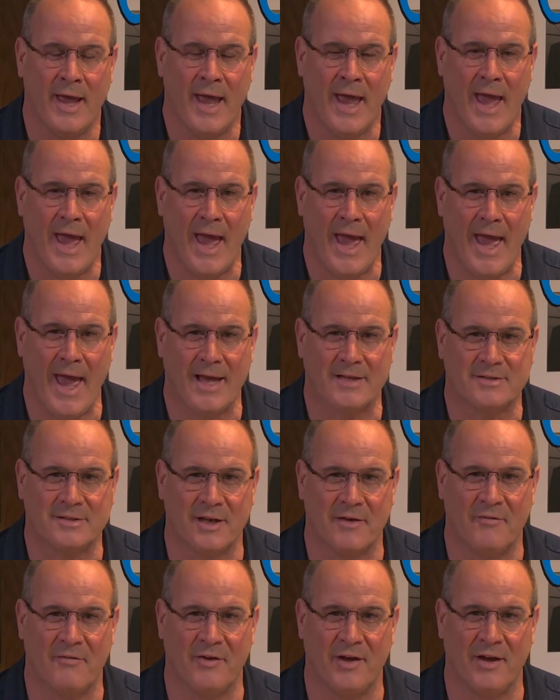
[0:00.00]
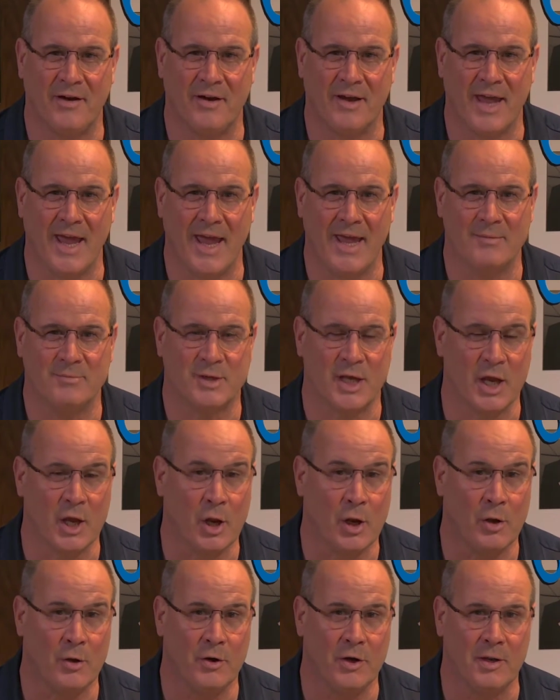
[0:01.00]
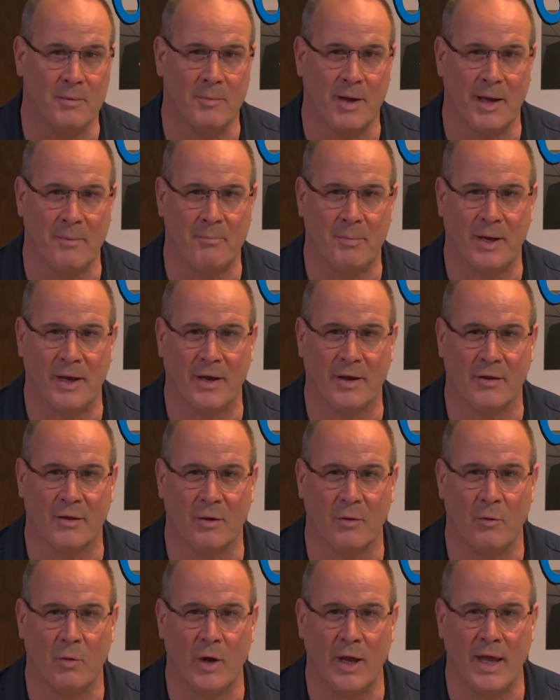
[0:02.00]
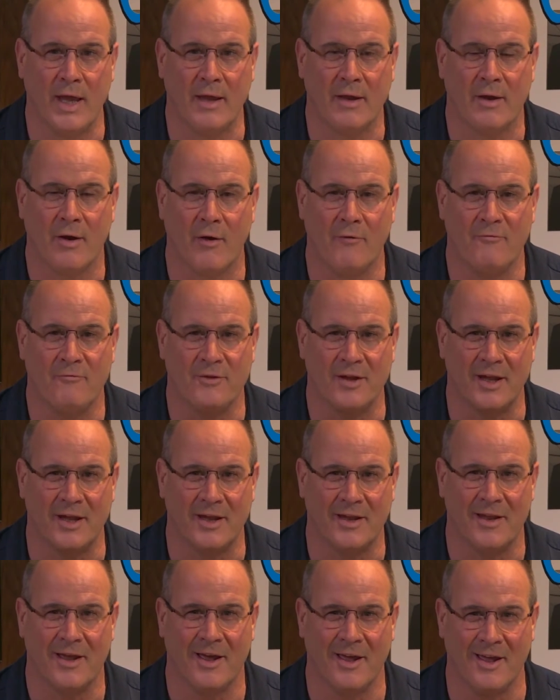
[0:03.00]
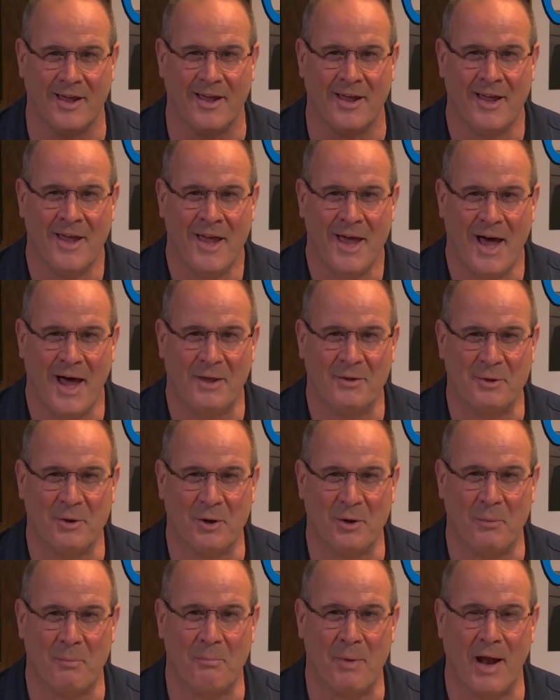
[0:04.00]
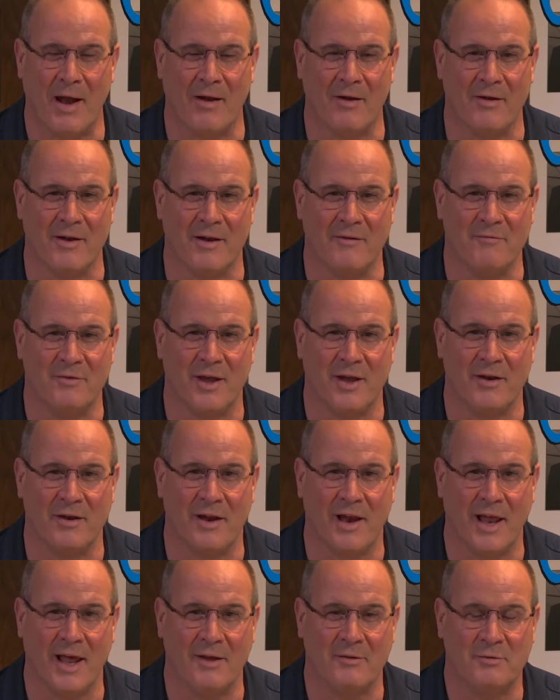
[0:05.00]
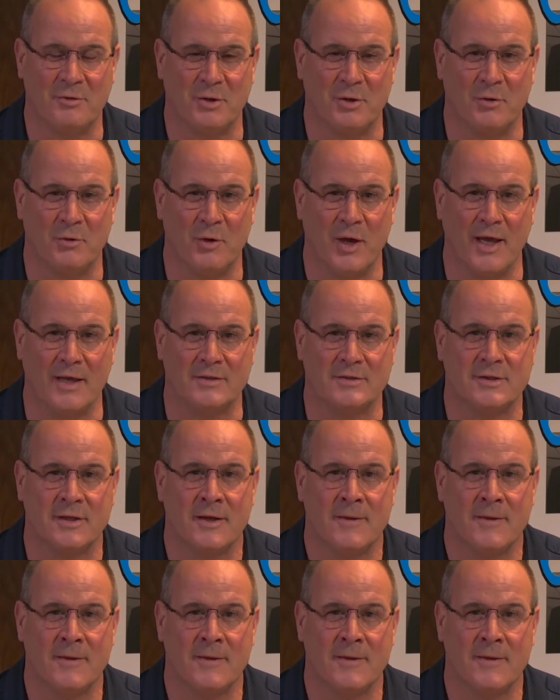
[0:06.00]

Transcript: XFL games, including my pick of the week. Hopefully, I'll do a little better than I've done the last 2 weeks.